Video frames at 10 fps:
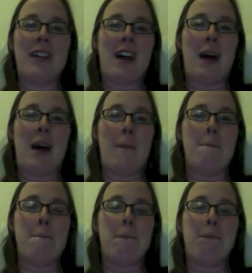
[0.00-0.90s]

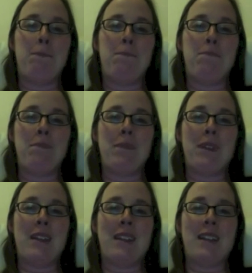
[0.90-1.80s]
Um,
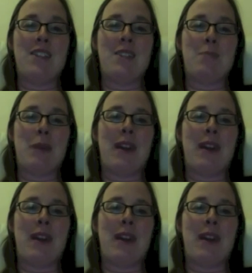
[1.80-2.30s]
it, it's just been